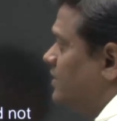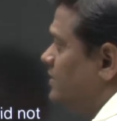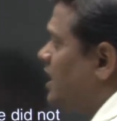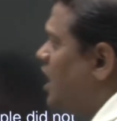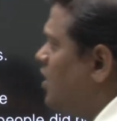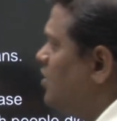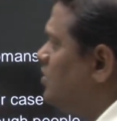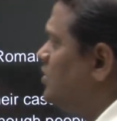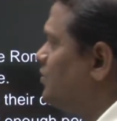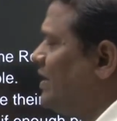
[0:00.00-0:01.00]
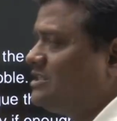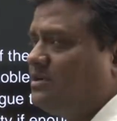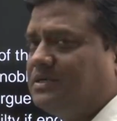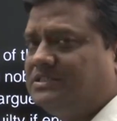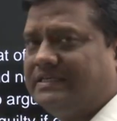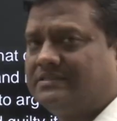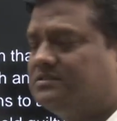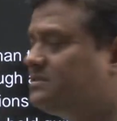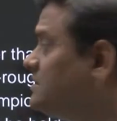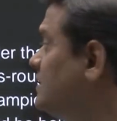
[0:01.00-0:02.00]
Now question number 6.
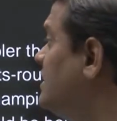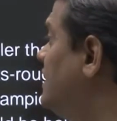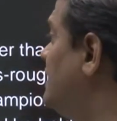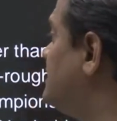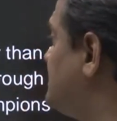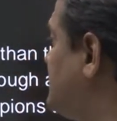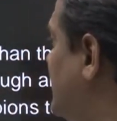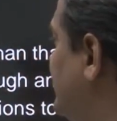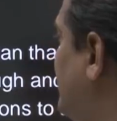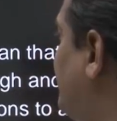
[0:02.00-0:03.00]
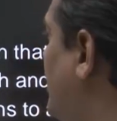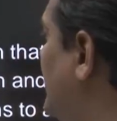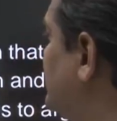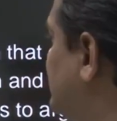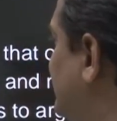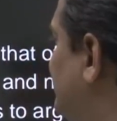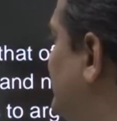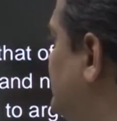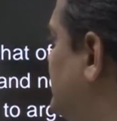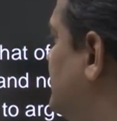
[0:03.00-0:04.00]
Study the following
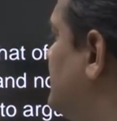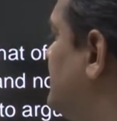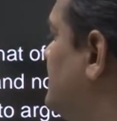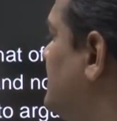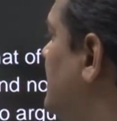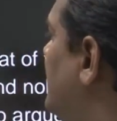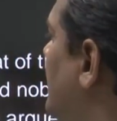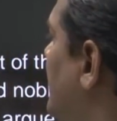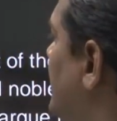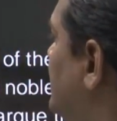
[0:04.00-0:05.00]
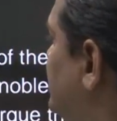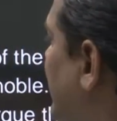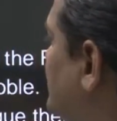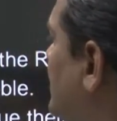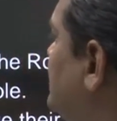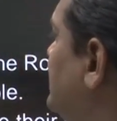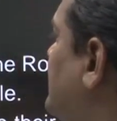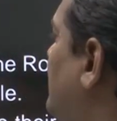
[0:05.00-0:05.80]
statements. Saxon's system